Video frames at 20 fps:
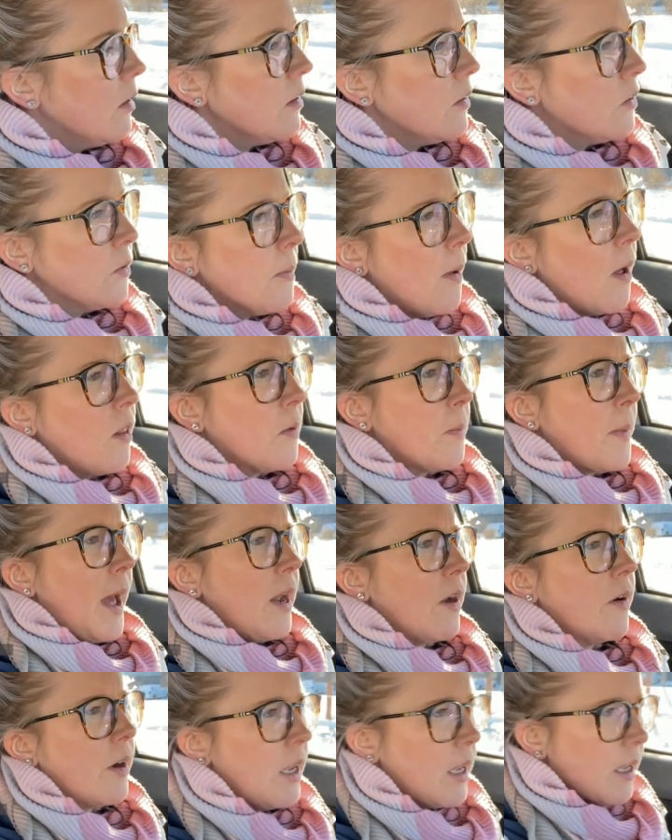a smaller
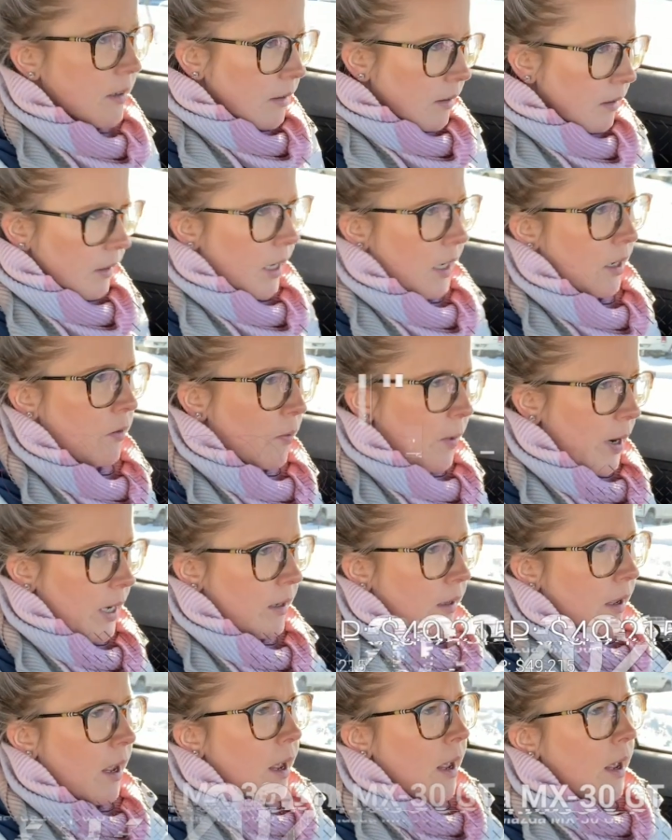battery, it's
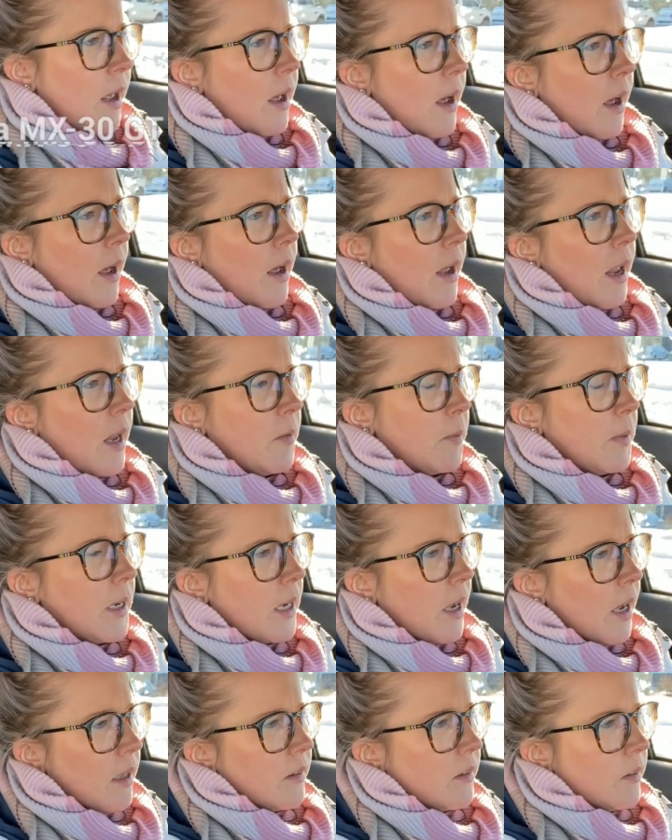lightweight, and
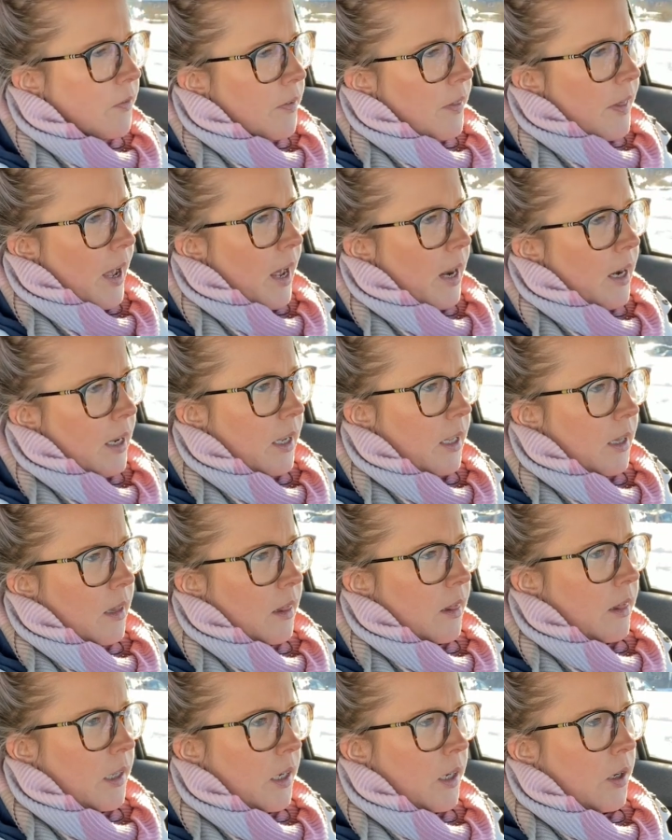because of that,
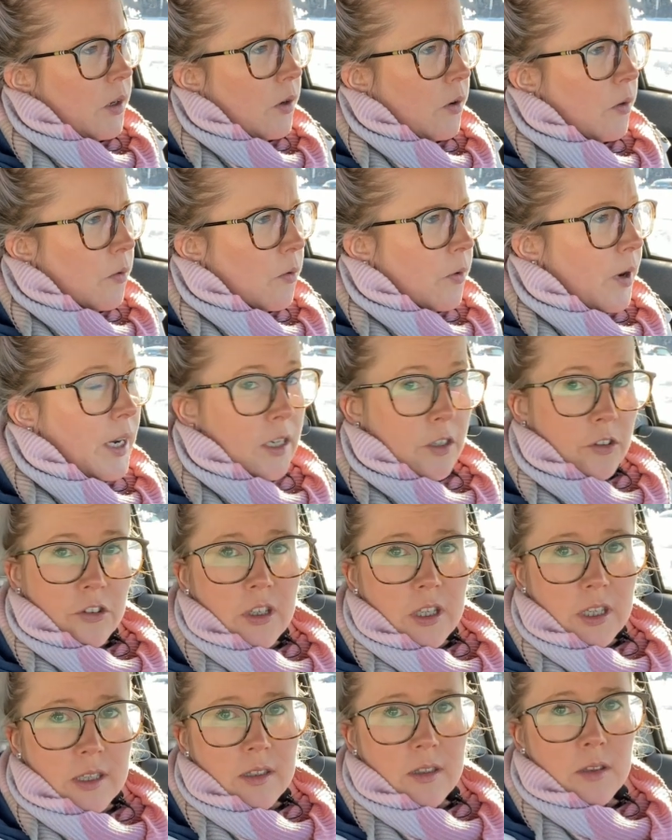the
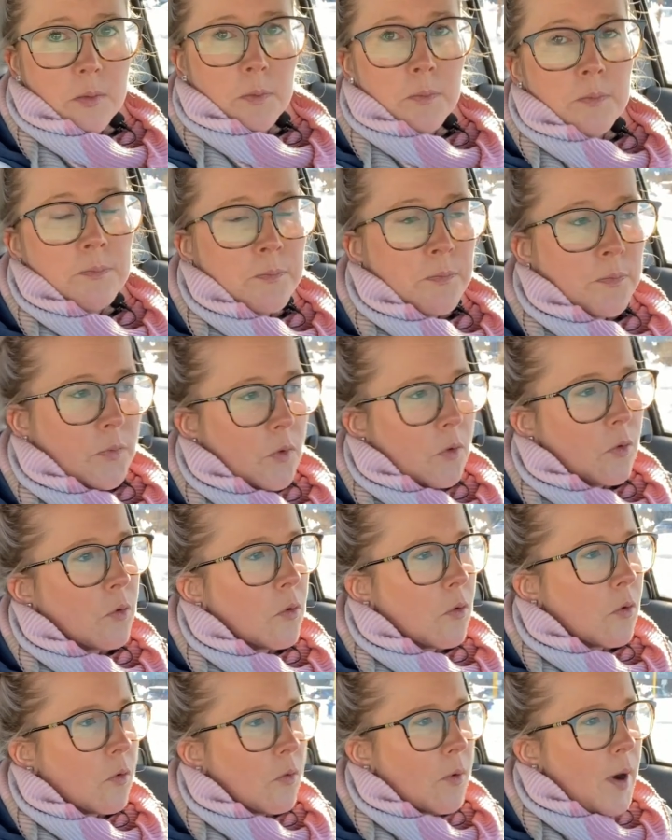range is
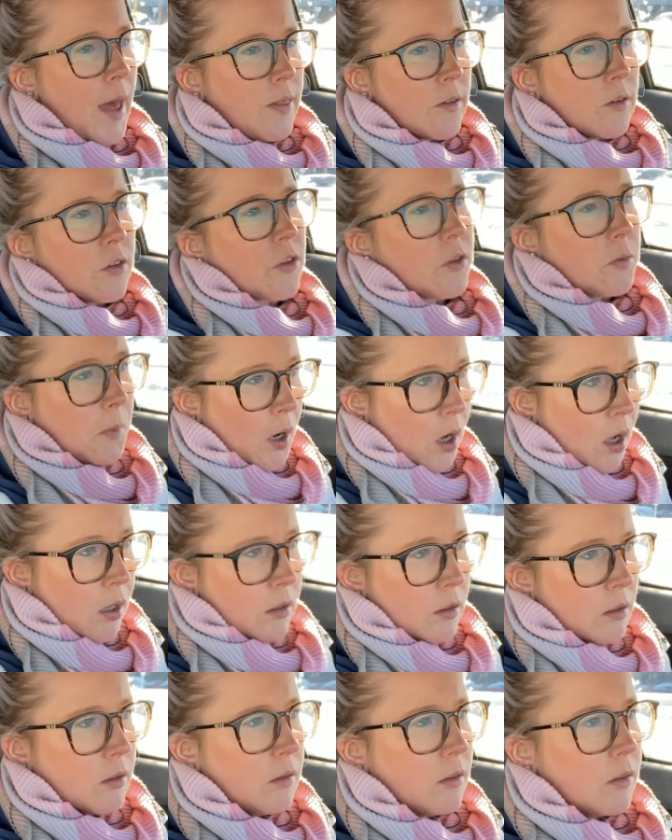rather
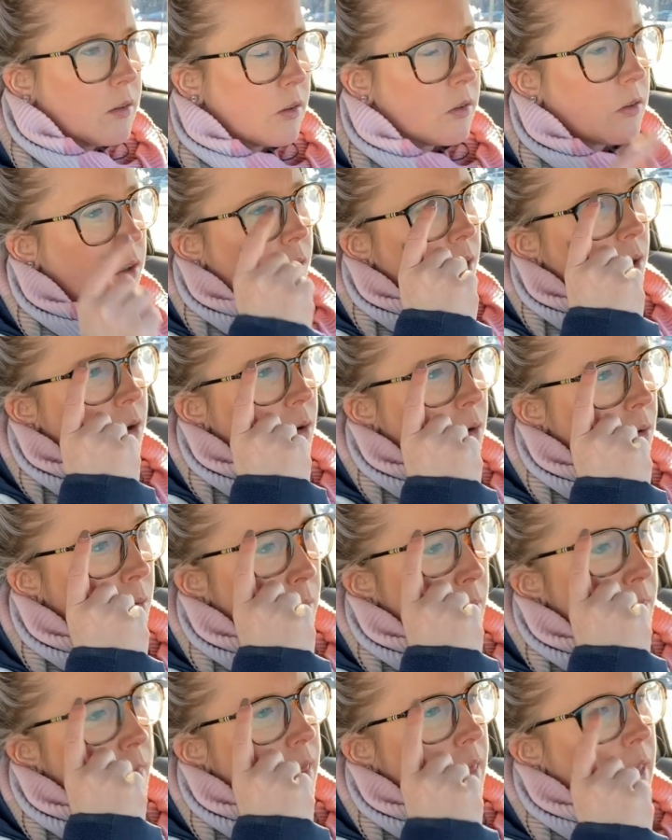small.
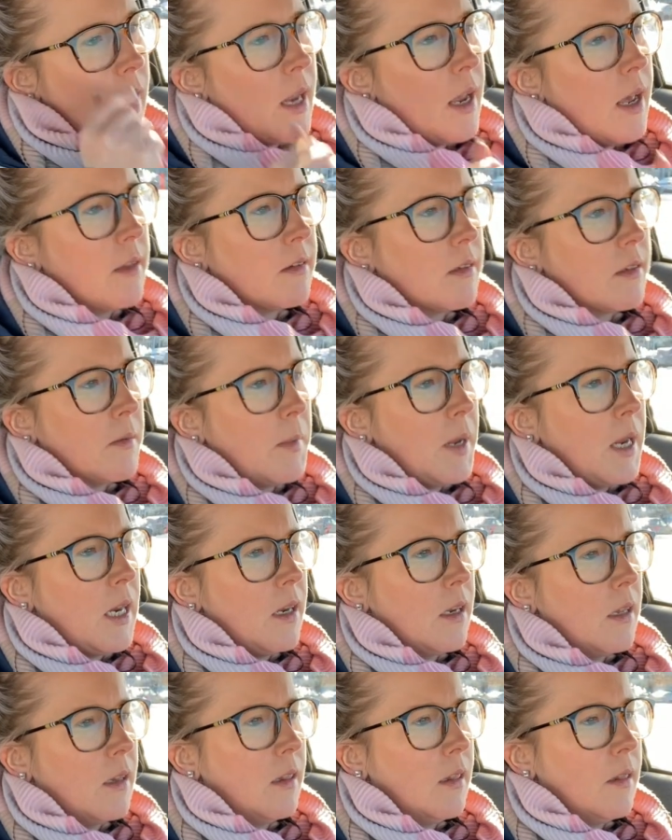So they
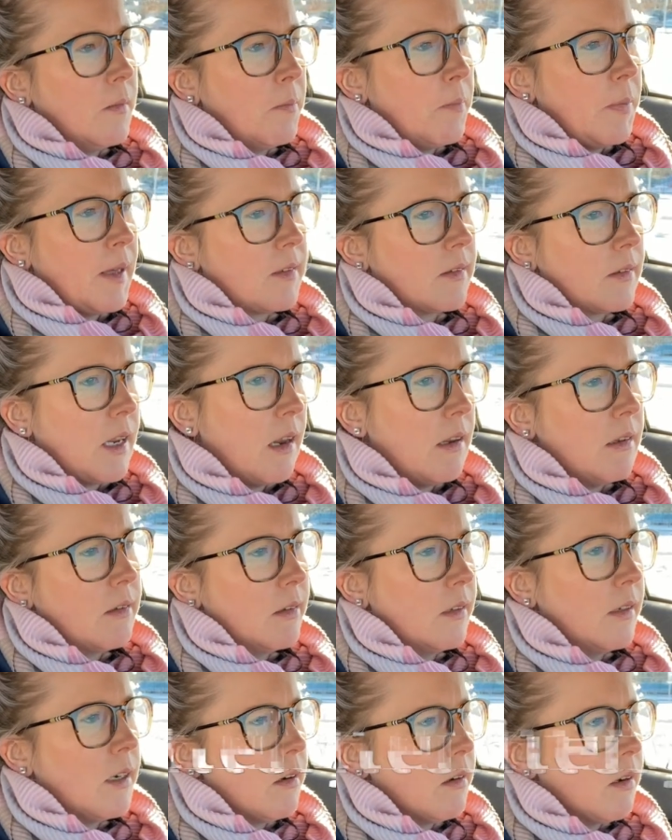estimate, best case
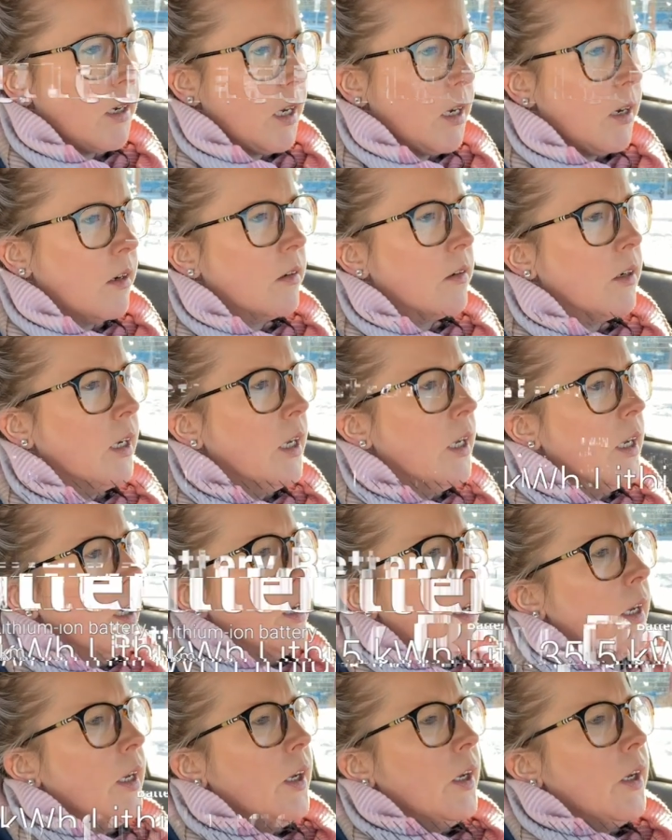scenario,
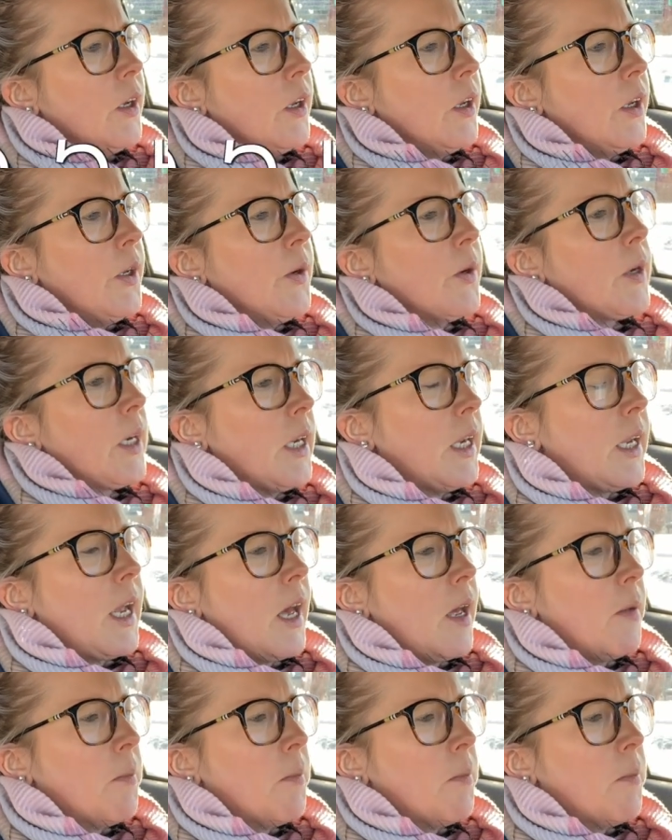you can get